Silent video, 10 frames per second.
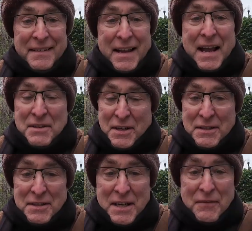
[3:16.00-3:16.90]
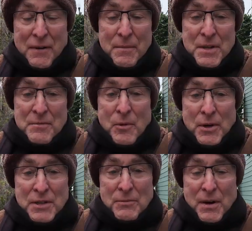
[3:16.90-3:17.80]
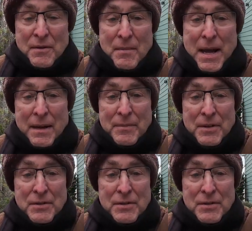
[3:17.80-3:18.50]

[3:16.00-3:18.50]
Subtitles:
As you can see from this morning's weather map, the